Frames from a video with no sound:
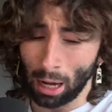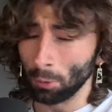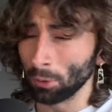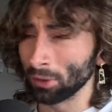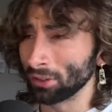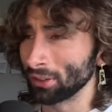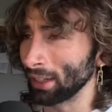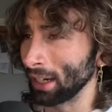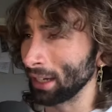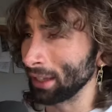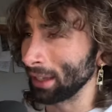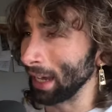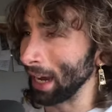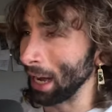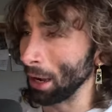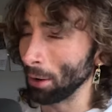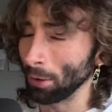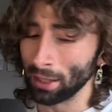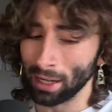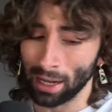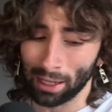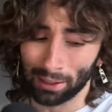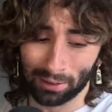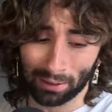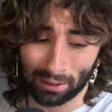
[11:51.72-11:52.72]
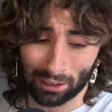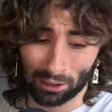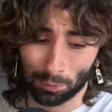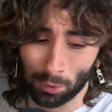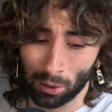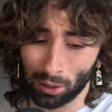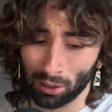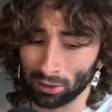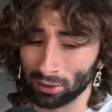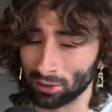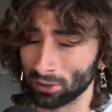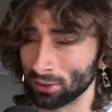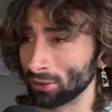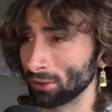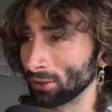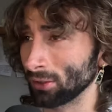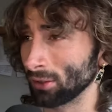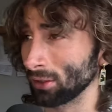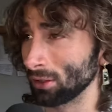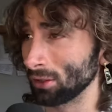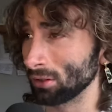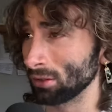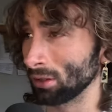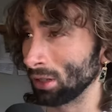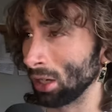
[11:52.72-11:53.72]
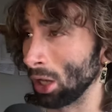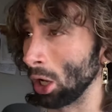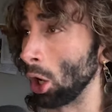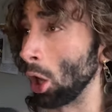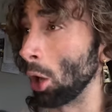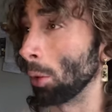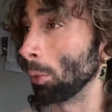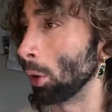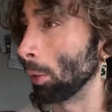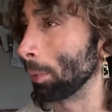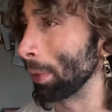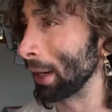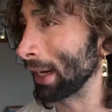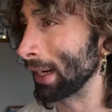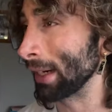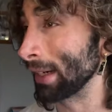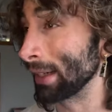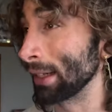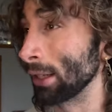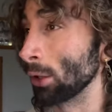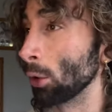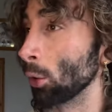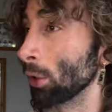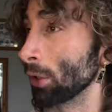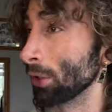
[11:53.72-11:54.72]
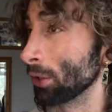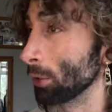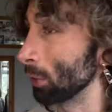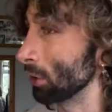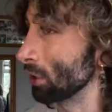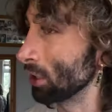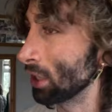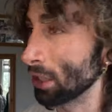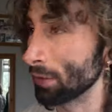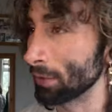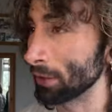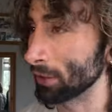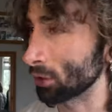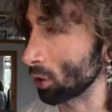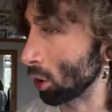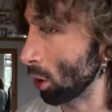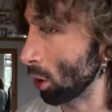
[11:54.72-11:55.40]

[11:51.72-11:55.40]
I would say that Eren had to experience wants a lot more pain in order to achieve his